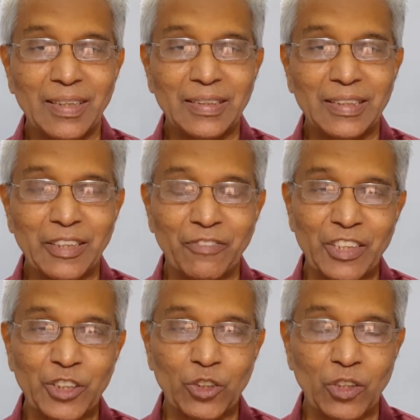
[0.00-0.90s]
This
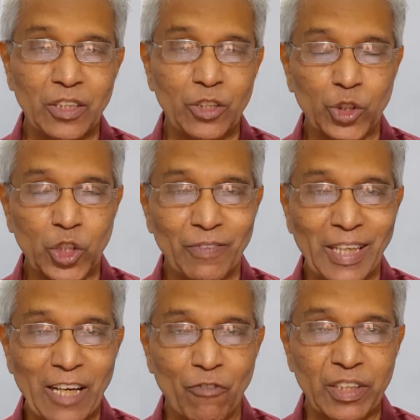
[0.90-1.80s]
refers to the use of
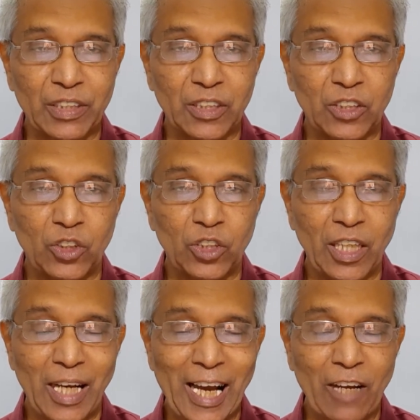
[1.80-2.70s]
language. Your
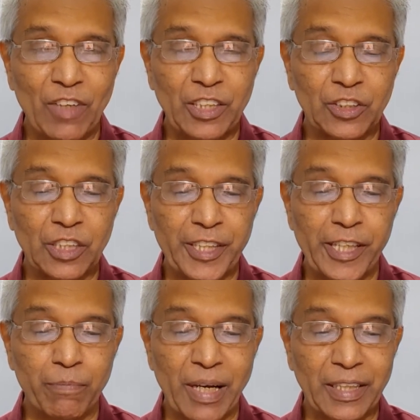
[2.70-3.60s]
language is
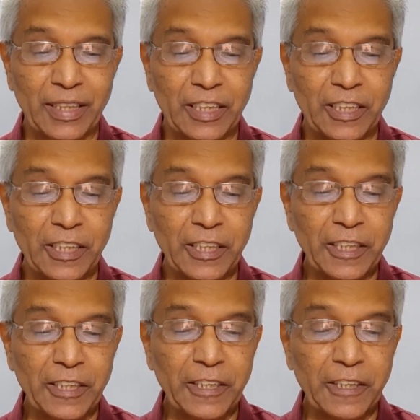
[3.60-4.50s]
idiomatic
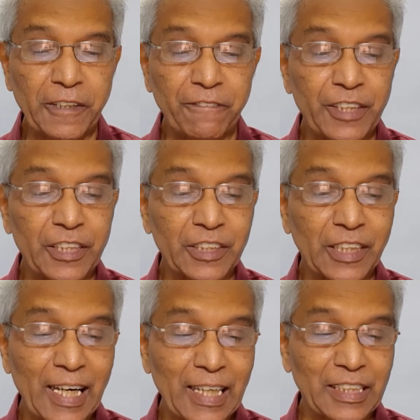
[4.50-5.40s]
if it is
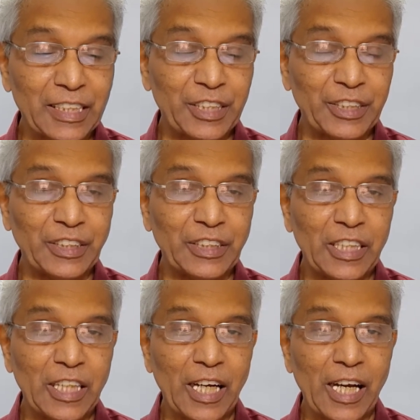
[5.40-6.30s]
correct
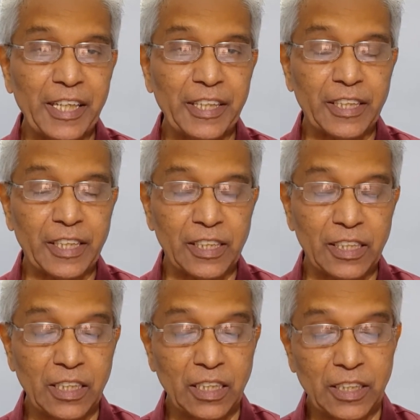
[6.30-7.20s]
and it
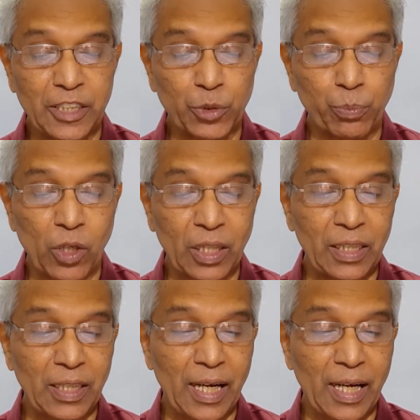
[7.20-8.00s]
is spoken